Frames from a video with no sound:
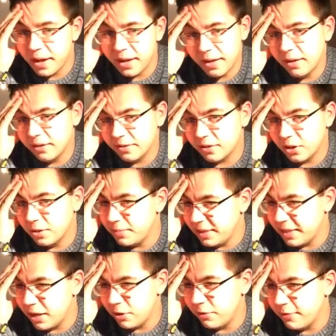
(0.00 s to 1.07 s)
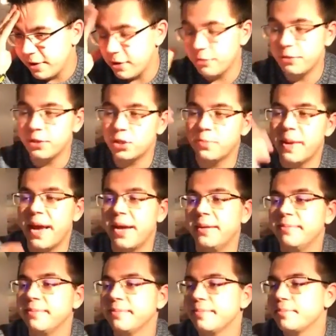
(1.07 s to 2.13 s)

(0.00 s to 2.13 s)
is gonna be now a very rich man,